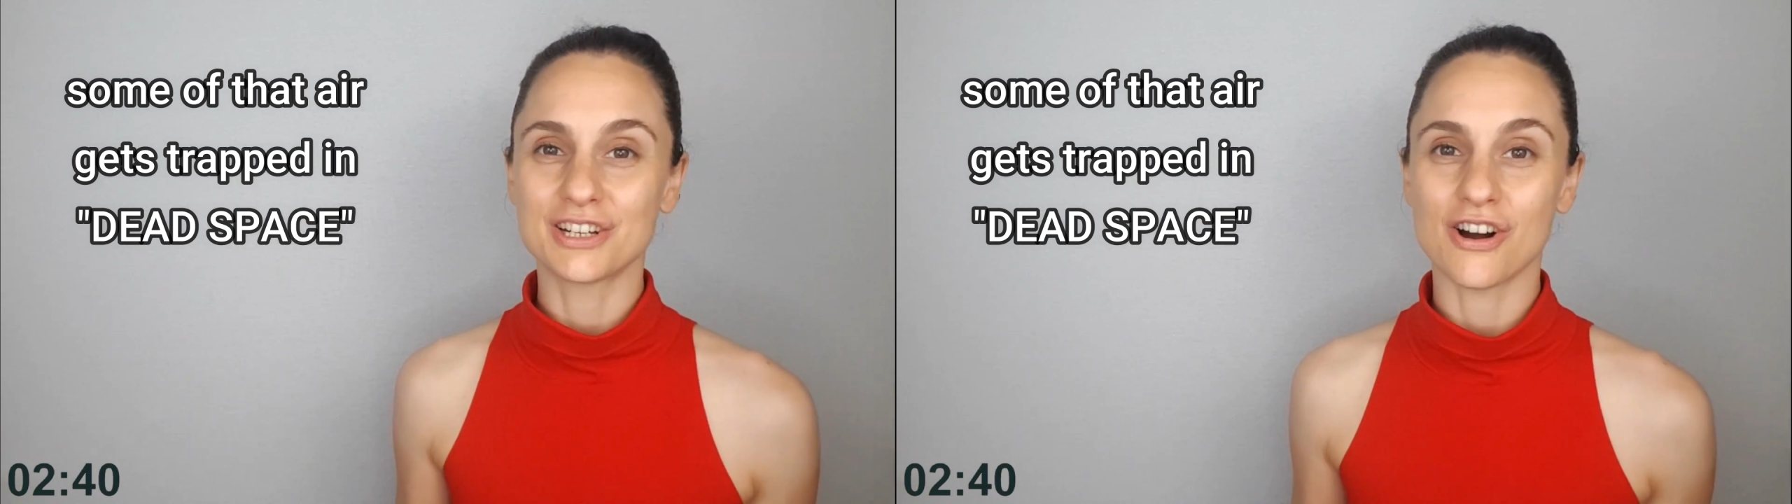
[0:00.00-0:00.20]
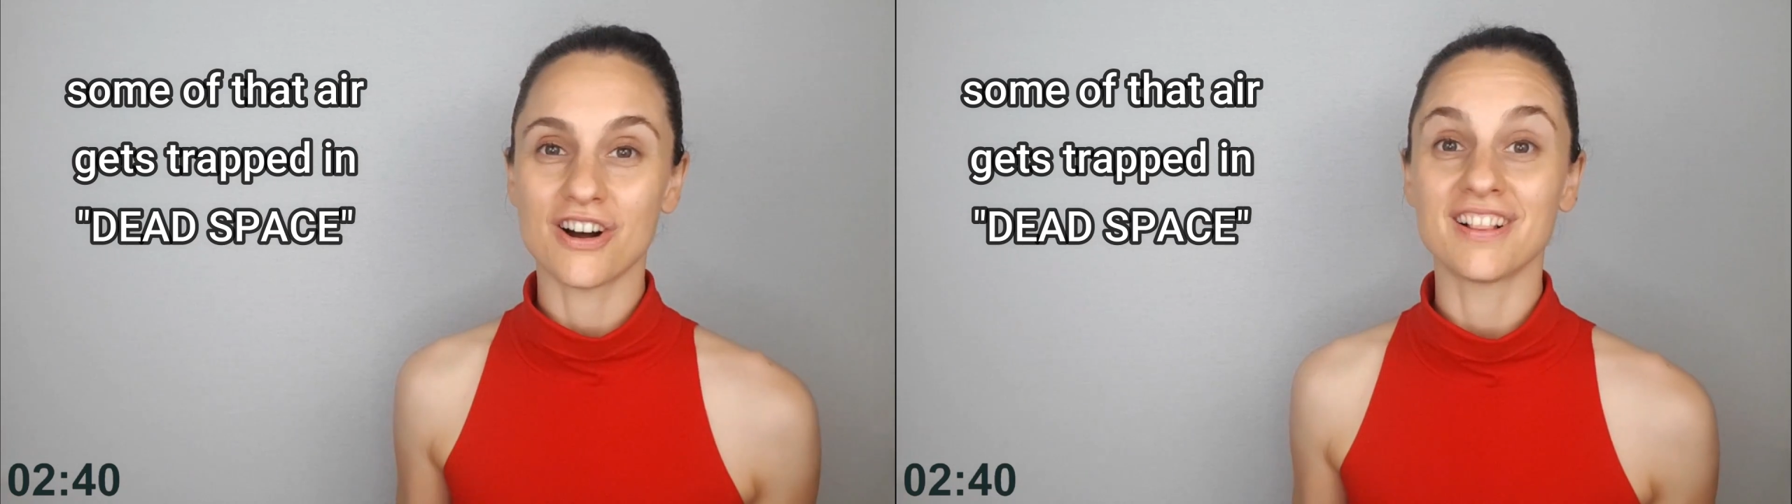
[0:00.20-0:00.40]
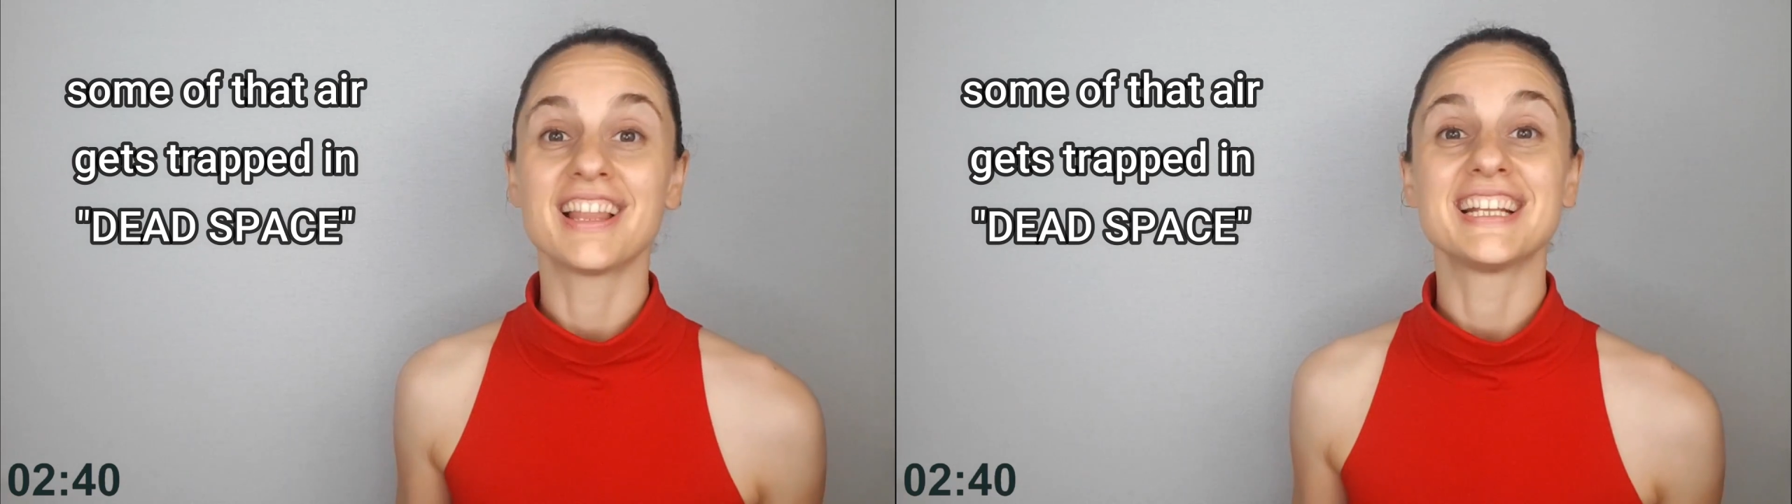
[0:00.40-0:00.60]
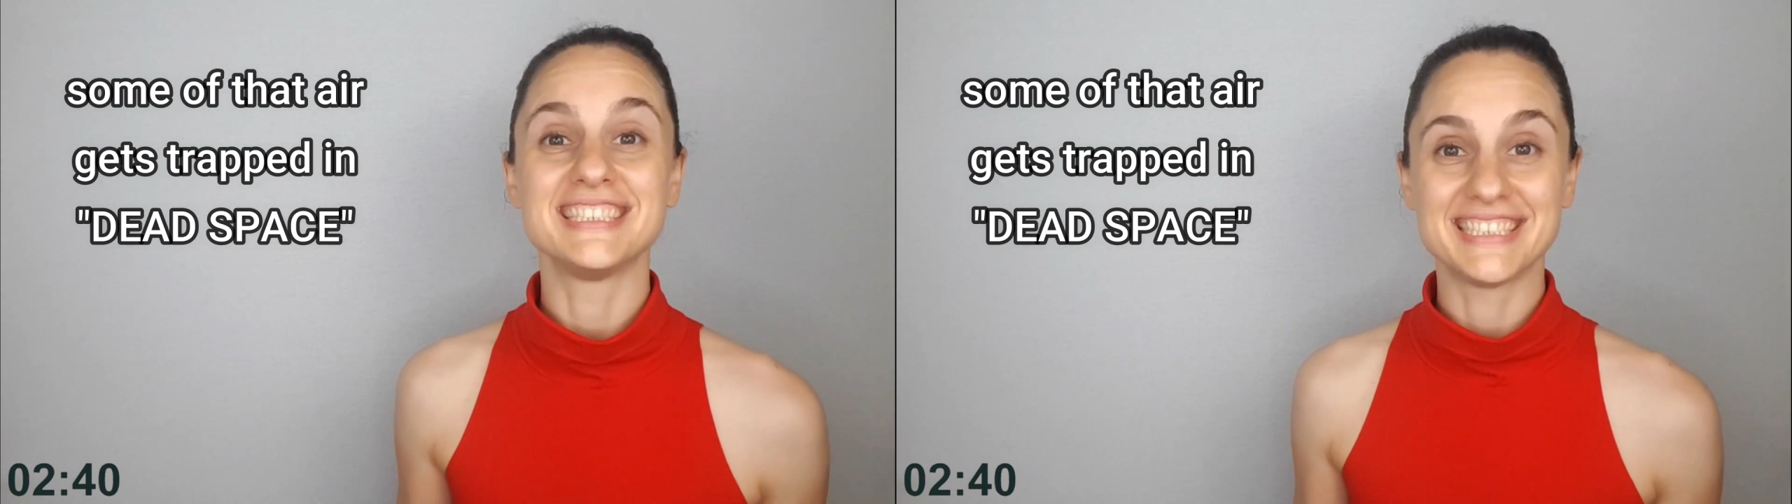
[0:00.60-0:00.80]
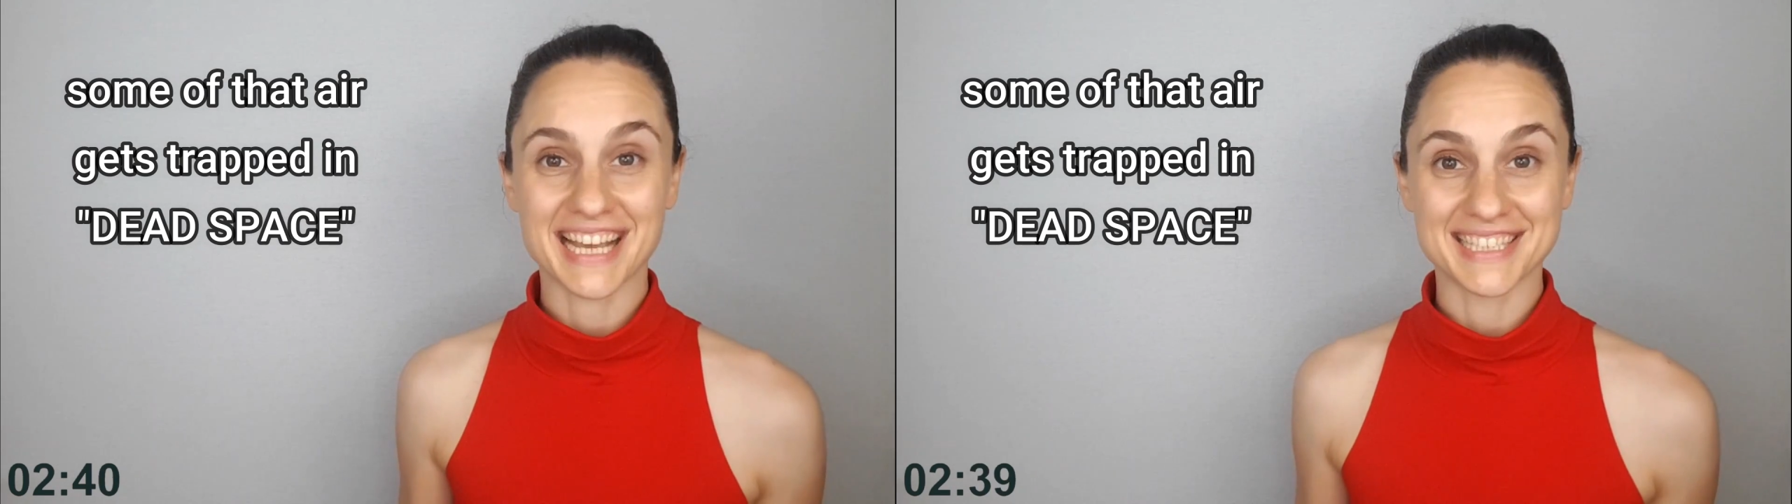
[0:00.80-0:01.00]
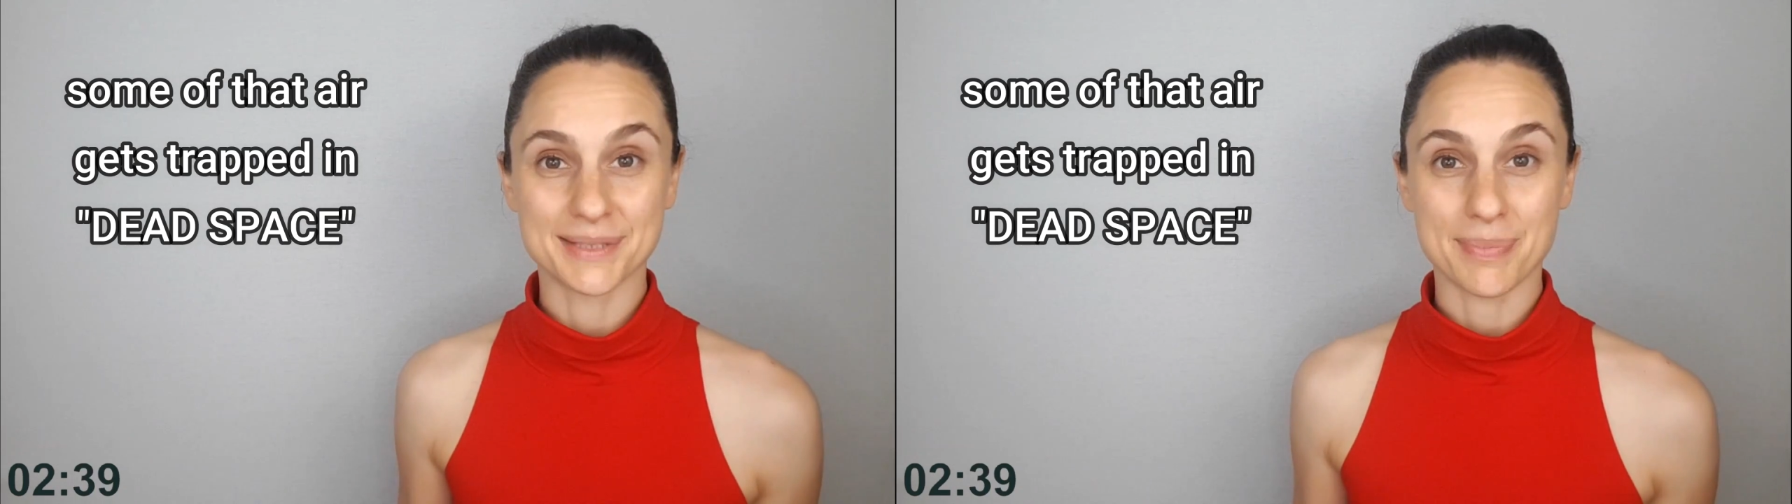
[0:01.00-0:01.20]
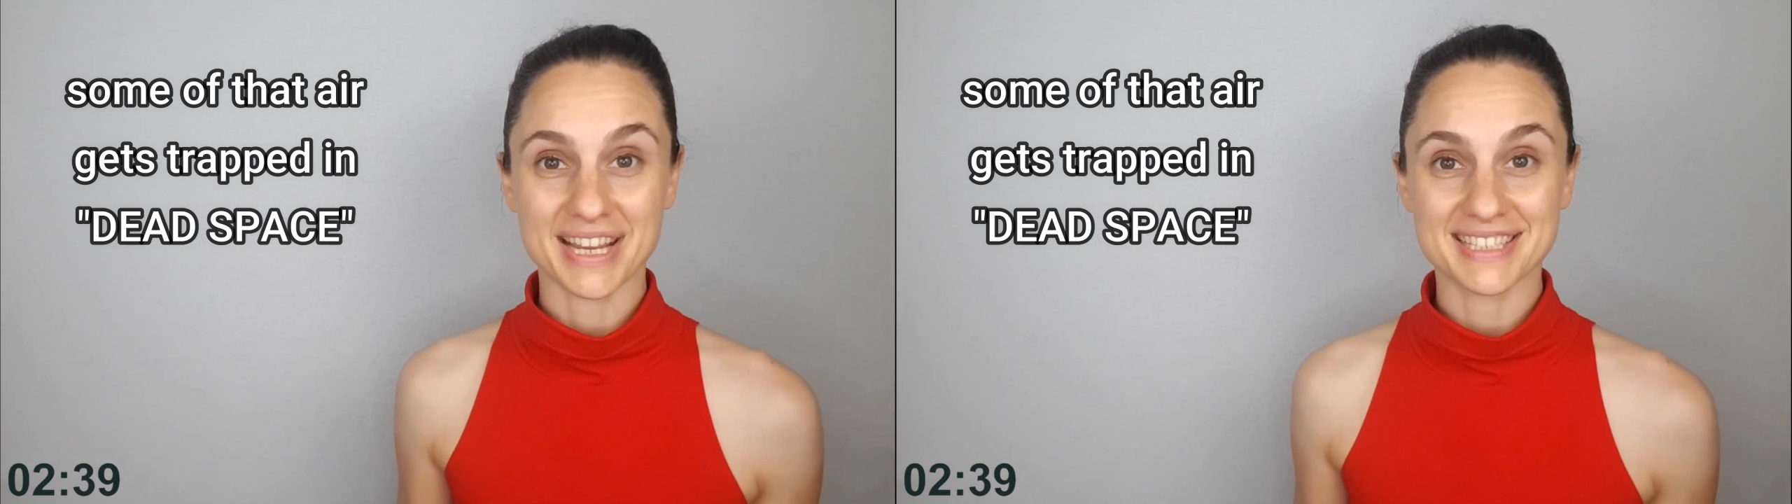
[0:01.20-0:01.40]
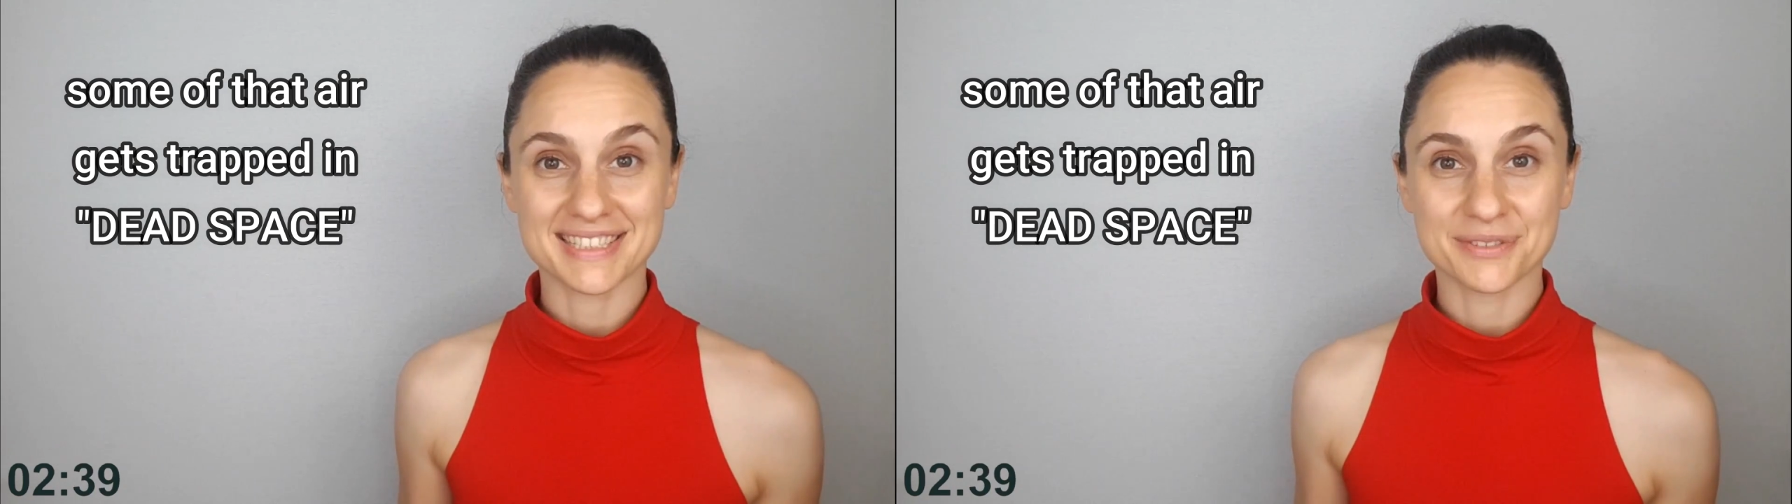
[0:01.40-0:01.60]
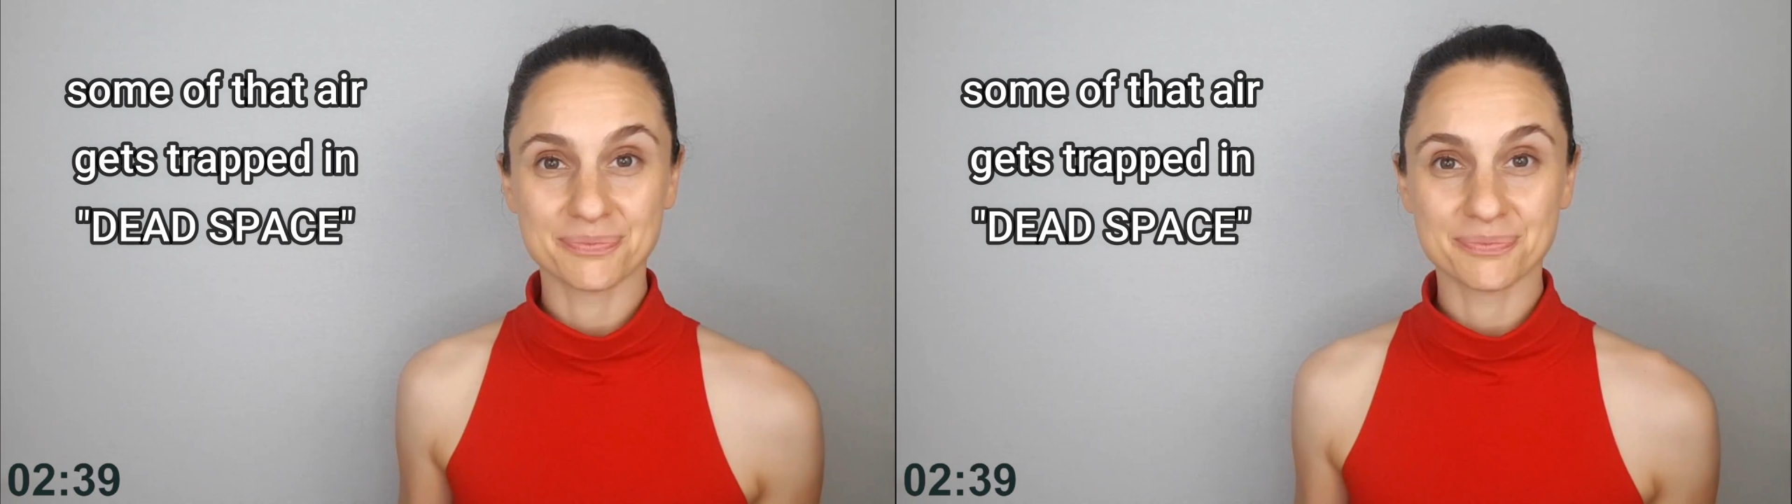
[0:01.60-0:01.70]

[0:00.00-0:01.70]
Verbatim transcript: call dead space.